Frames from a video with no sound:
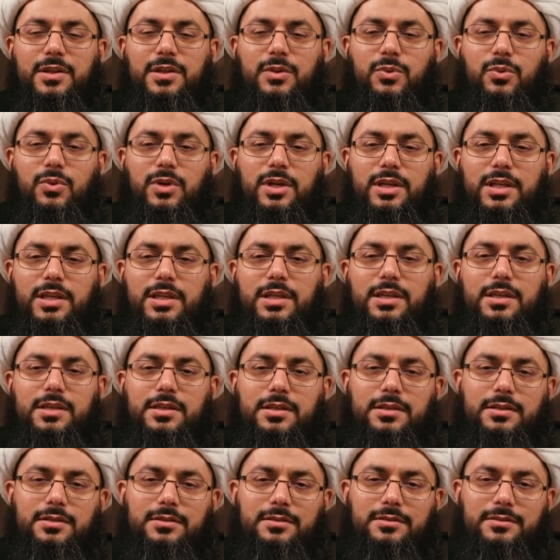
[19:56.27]
the
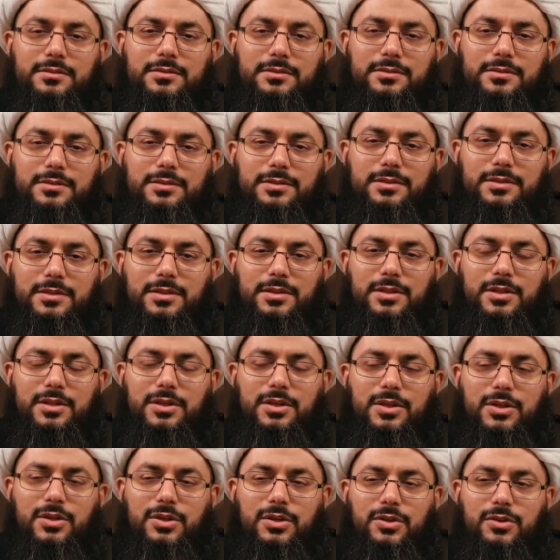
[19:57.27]
use of
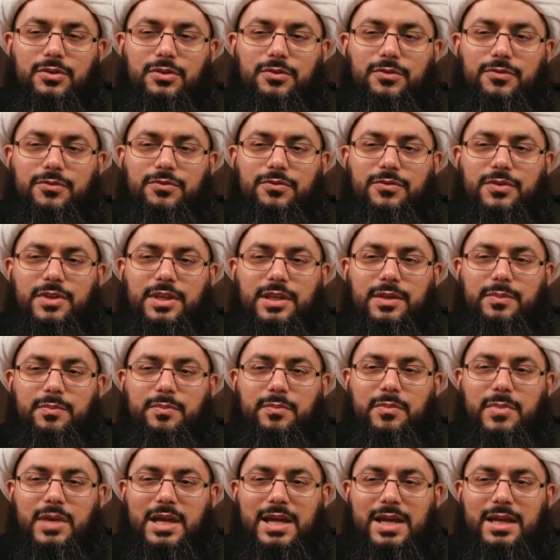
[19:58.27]
wali, the term
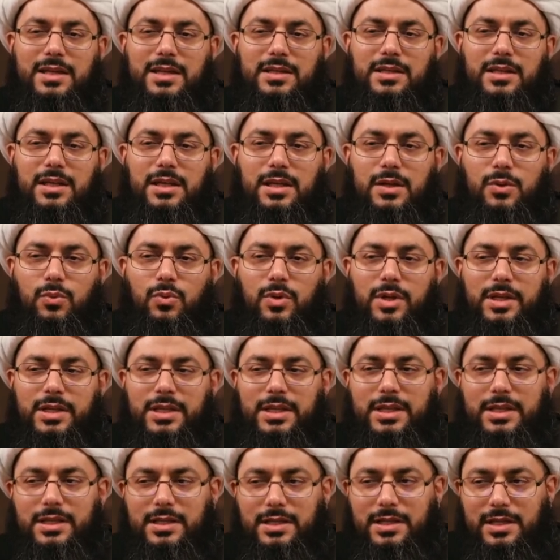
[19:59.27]
of
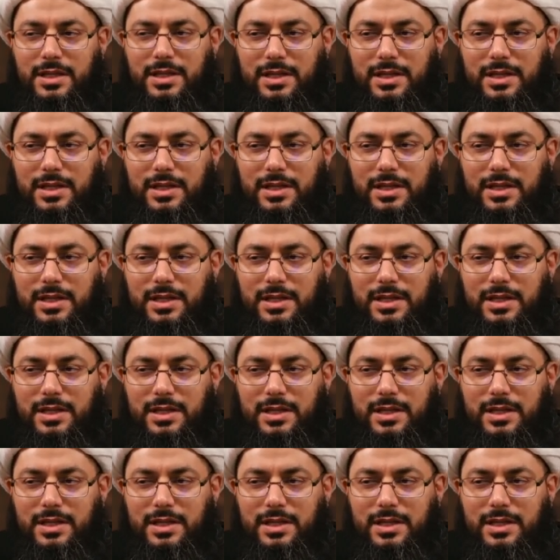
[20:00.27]
wali,